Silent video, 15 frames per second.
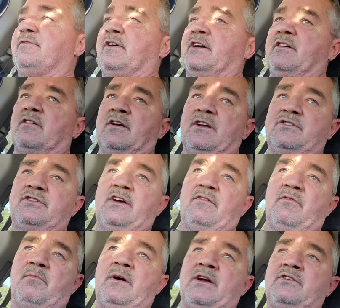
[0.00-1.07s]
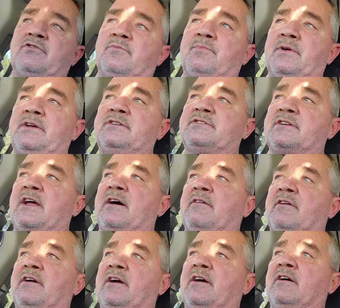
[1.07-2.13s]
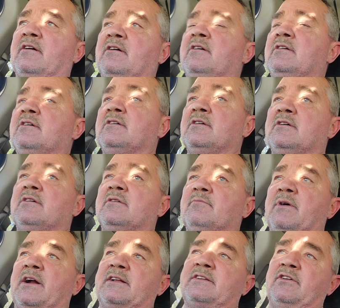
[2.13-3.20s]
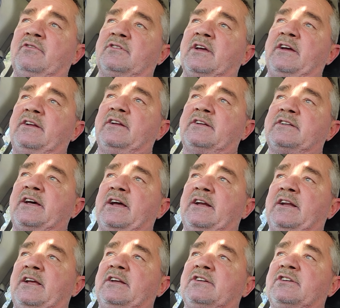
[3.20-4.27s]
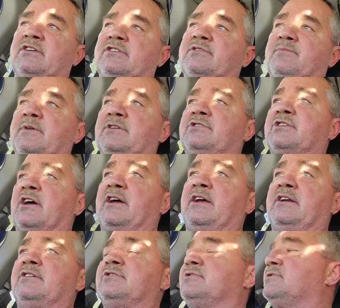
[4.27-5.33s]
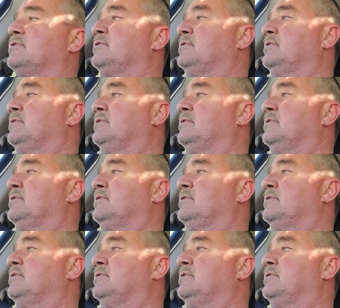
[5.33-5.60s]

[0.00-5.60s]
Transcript: failure unless you have a major piece down in there. But I do think the technique needs to be changed.